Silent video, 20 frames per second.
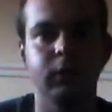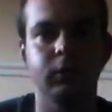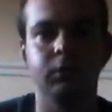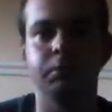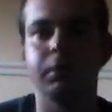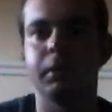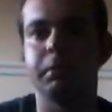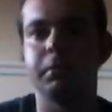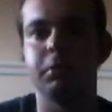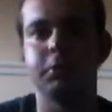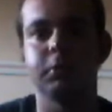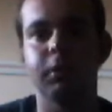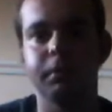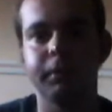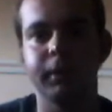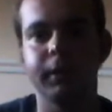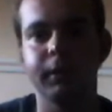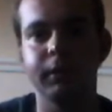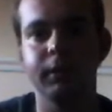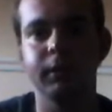maybe
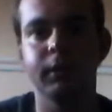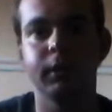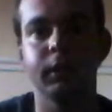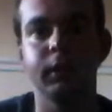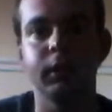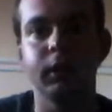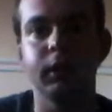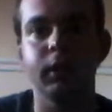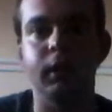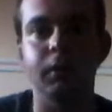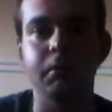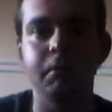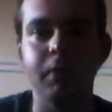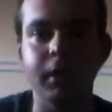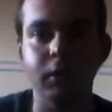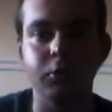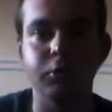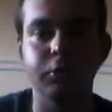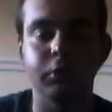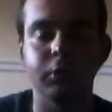shopping, and
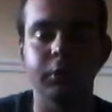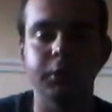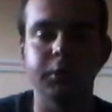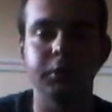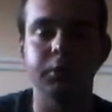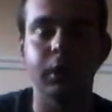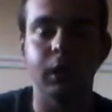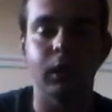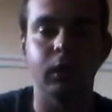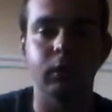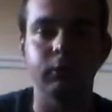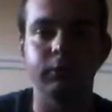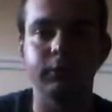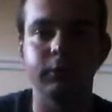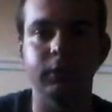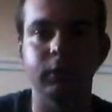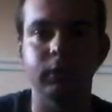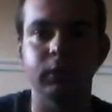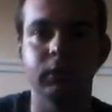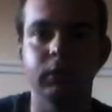make sure you
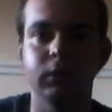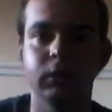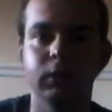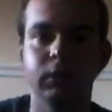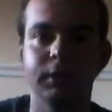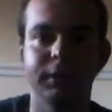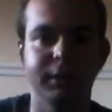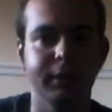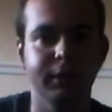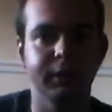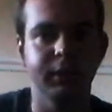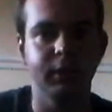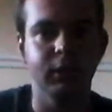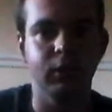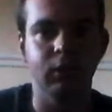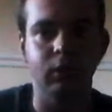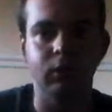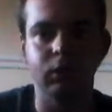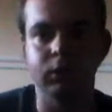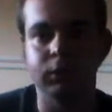have
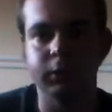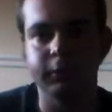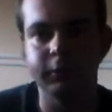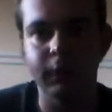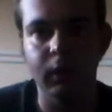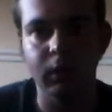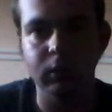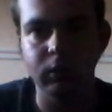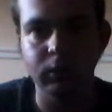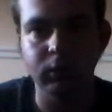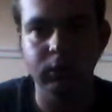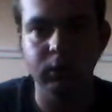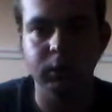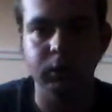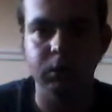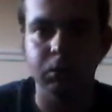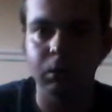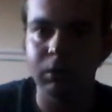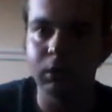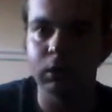all your phones,
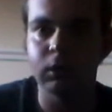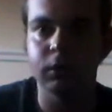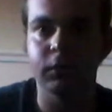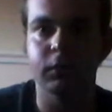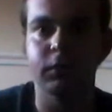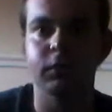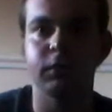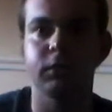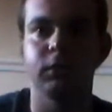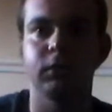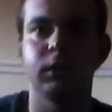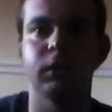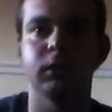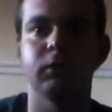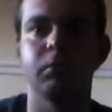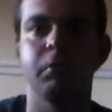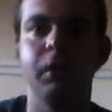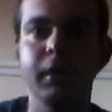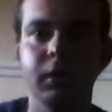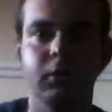your wallets,
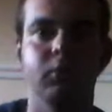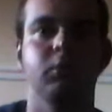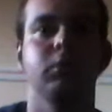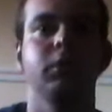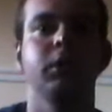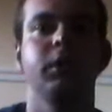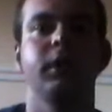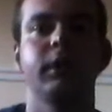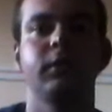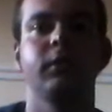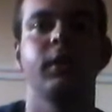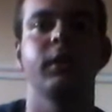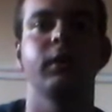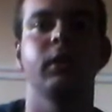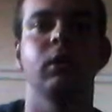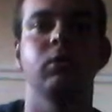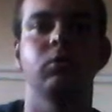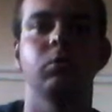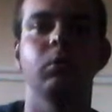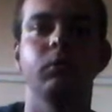and make sure you take
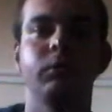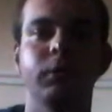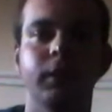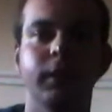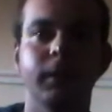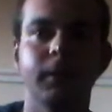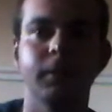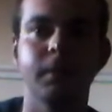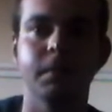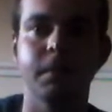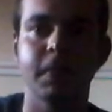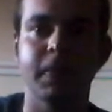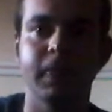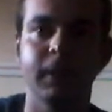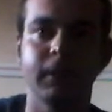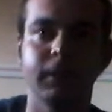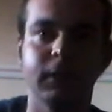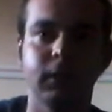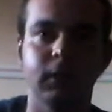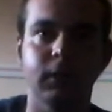those with you.
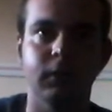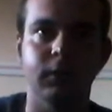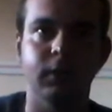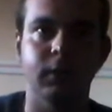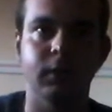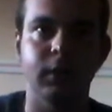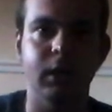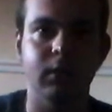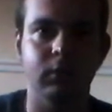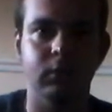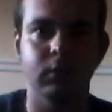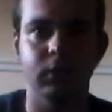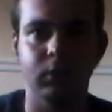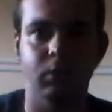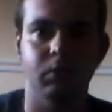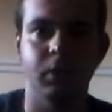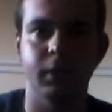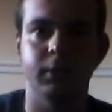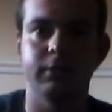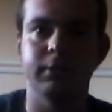So that's another
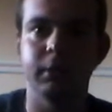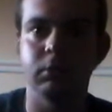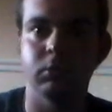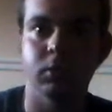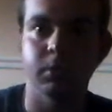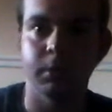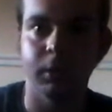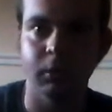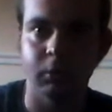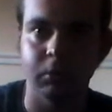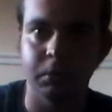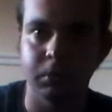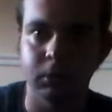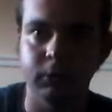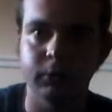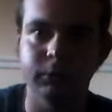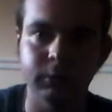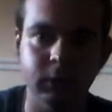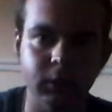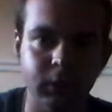way of being responsible
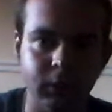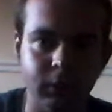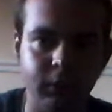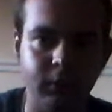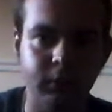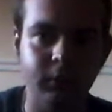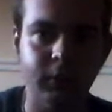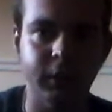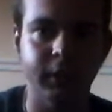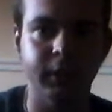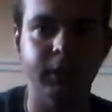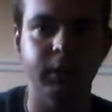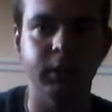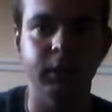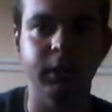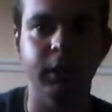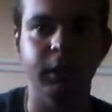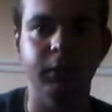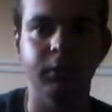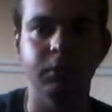for taking
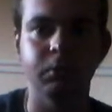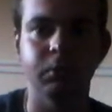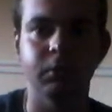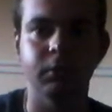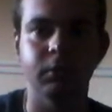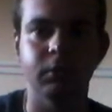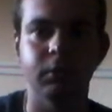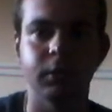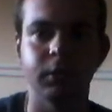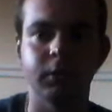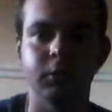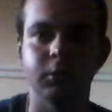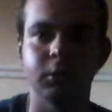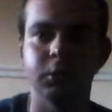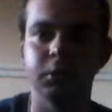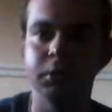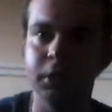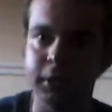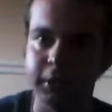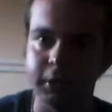the items that
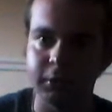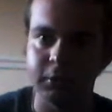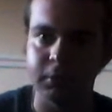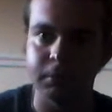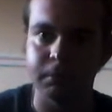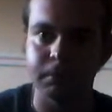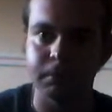you need.